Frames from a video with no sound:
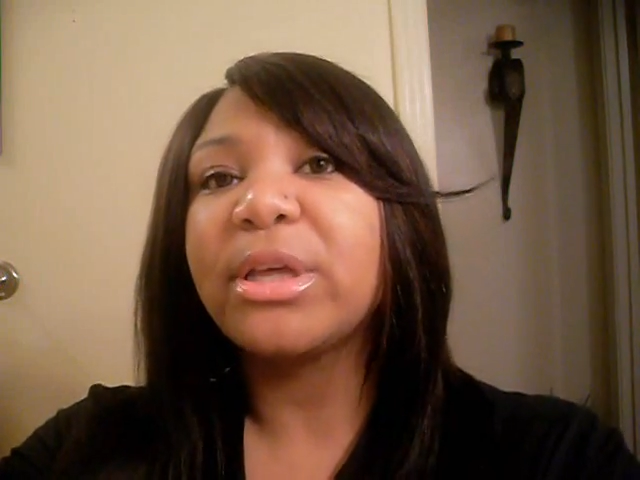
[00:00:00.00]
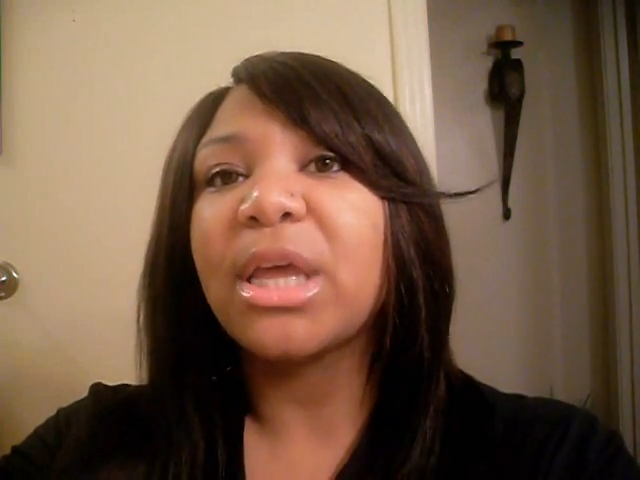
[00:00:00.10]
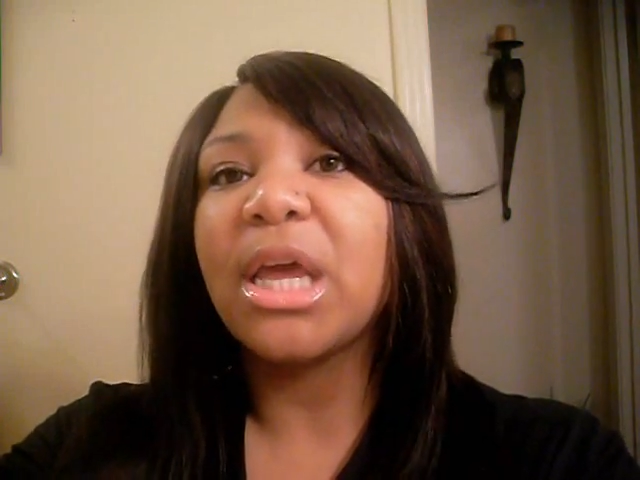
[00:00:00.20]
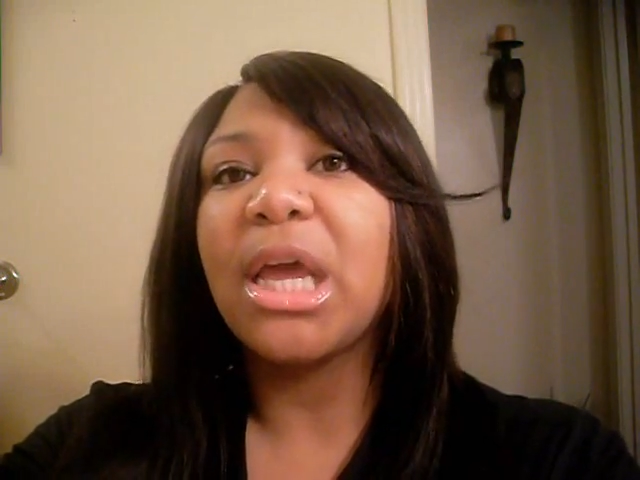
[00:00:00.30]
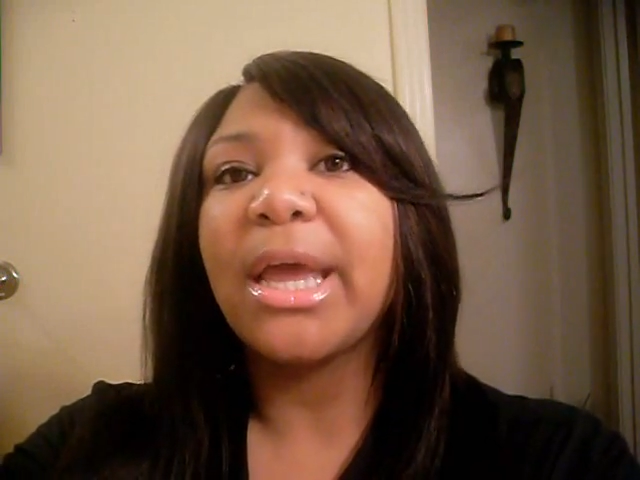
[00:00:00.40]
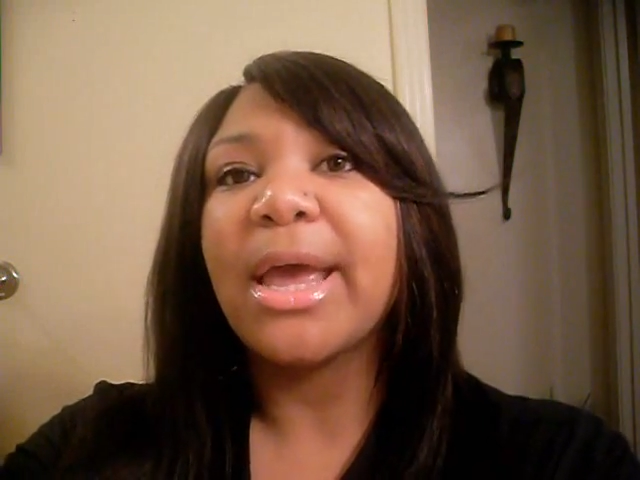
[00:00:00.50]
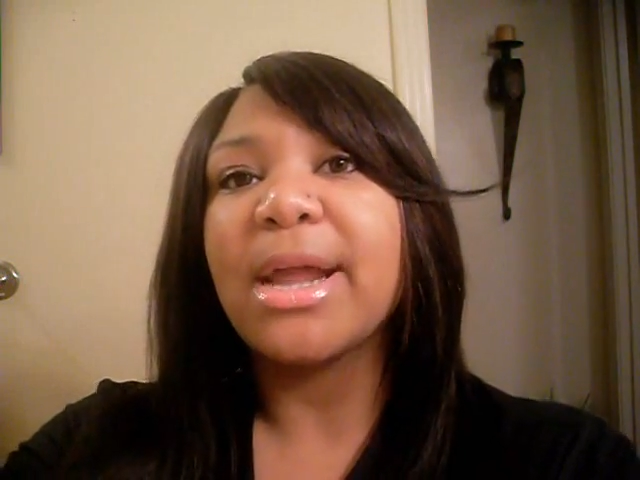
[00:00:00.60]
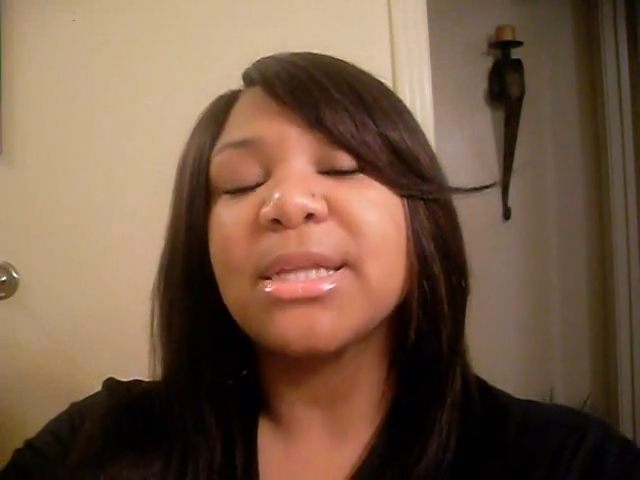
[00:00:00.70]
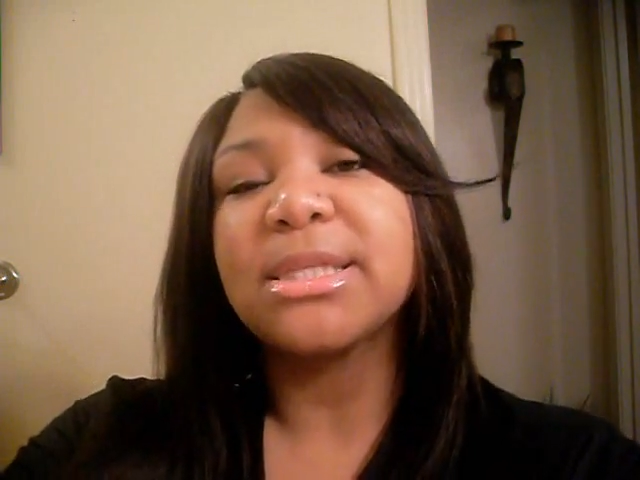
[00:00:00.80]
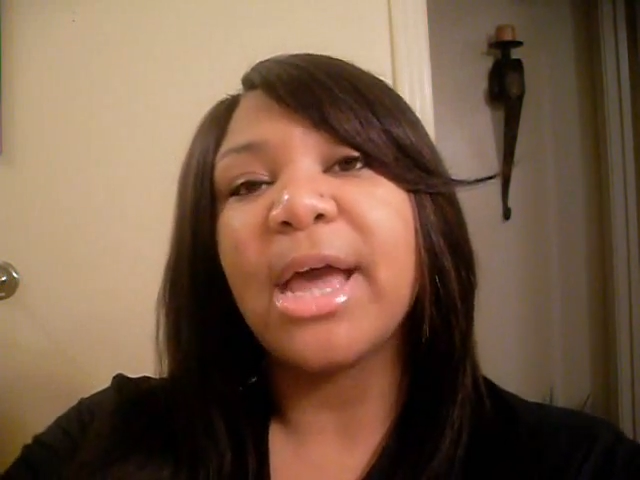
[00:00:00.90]
looking,
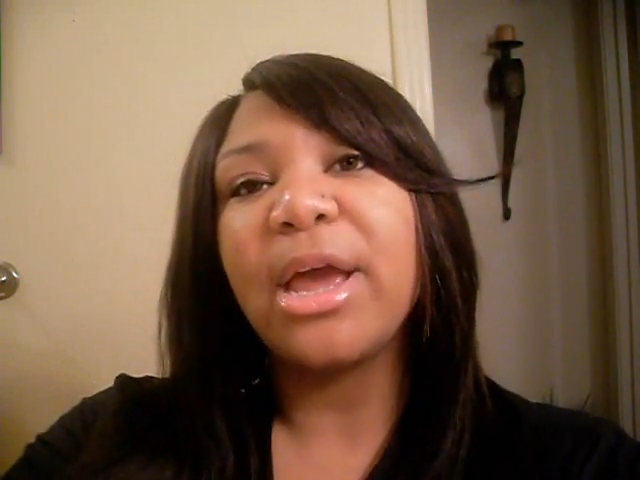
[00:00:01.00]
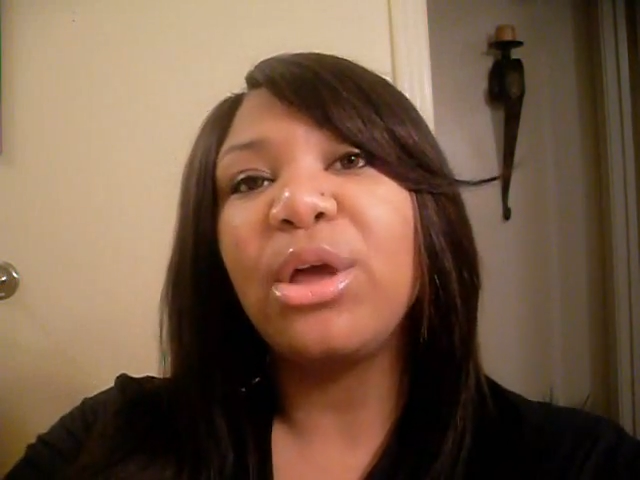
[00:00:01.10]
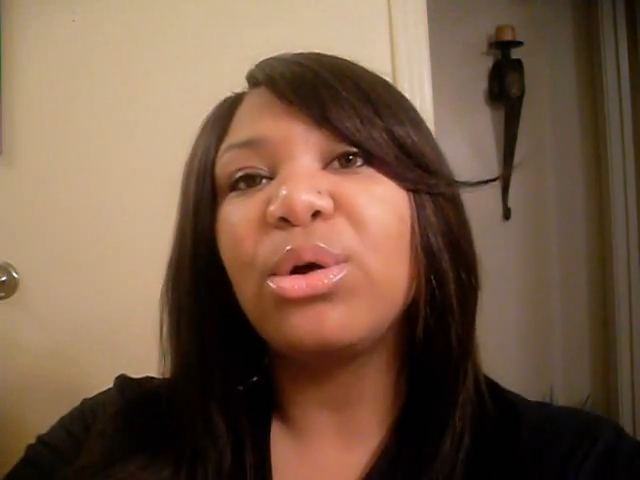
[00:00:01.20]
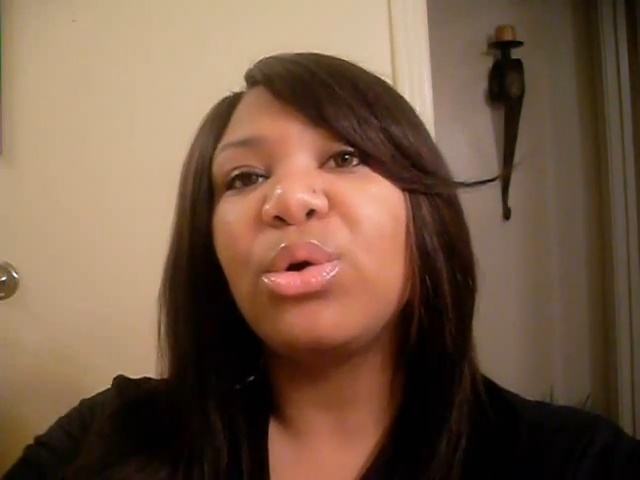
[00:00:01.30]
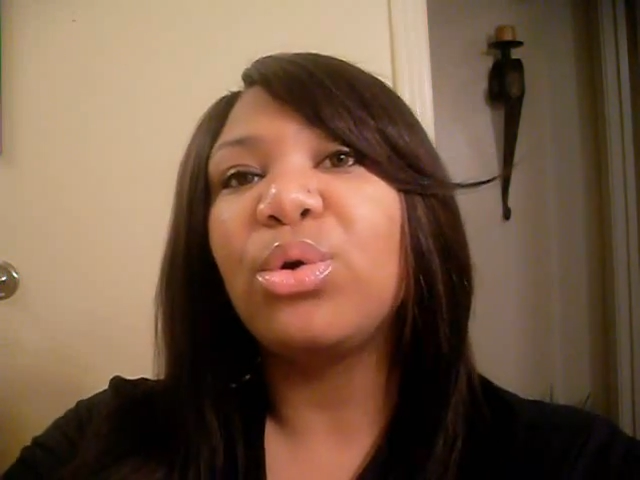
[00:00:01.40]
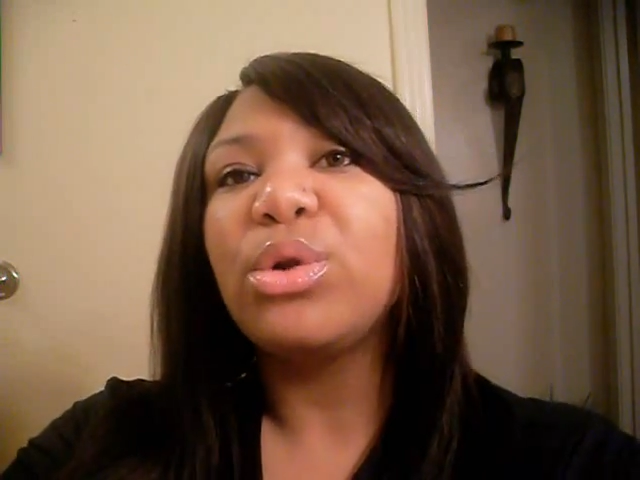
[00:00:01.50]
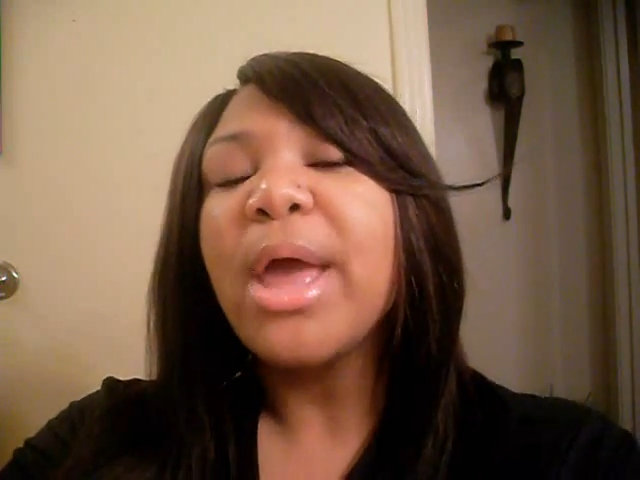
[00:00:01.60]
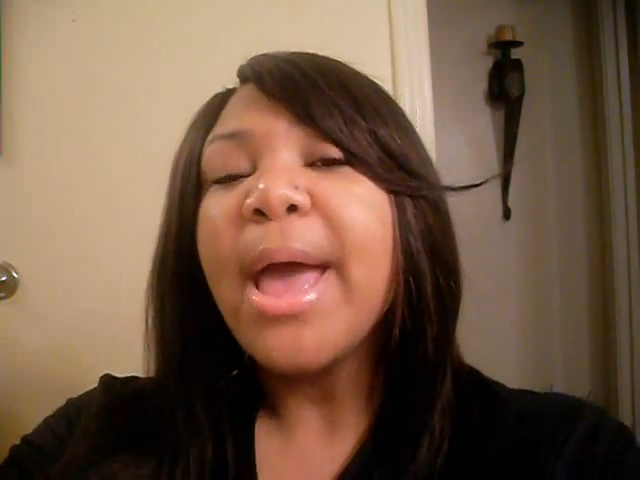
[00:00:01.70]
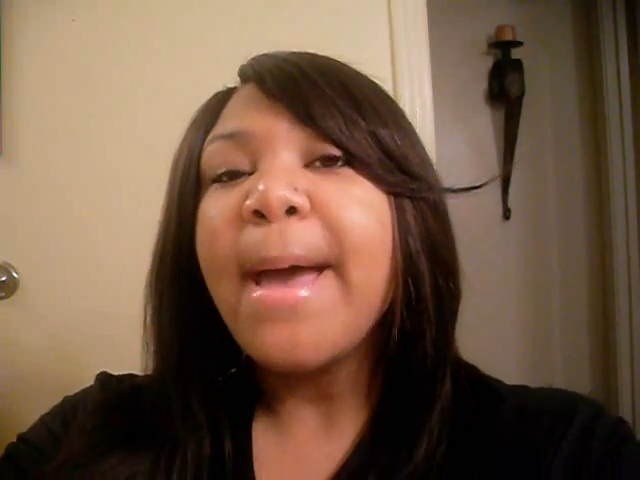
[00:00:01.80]
kind of tangled.